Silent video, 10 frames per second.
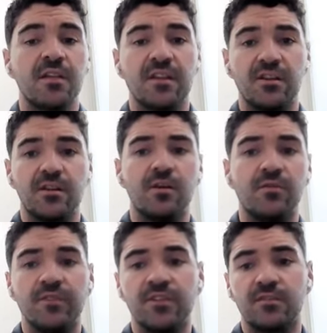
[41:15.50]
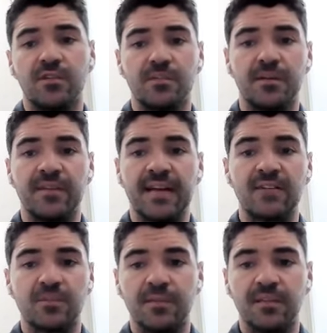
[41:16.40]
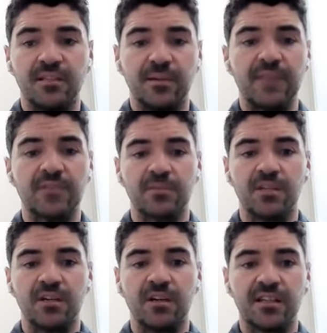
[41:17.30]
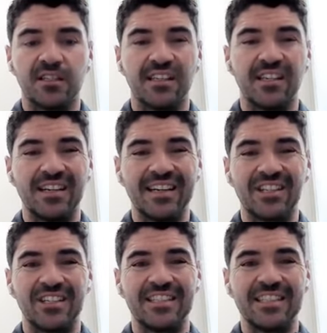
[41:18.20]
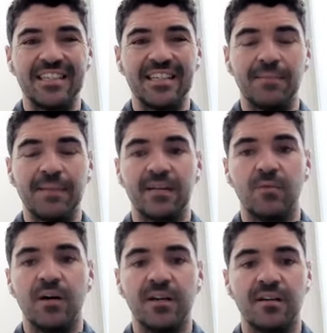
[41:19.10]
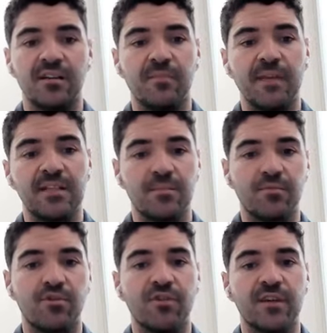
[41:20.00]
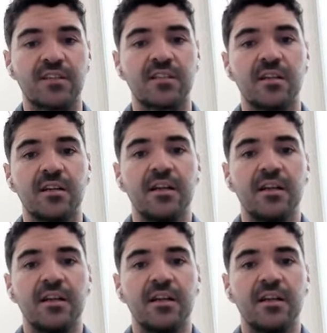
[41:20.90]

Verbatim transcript: then you know, first of all, there's a bit of accountability. We have some targets, and then you can actually see in black and white that you've made some progress.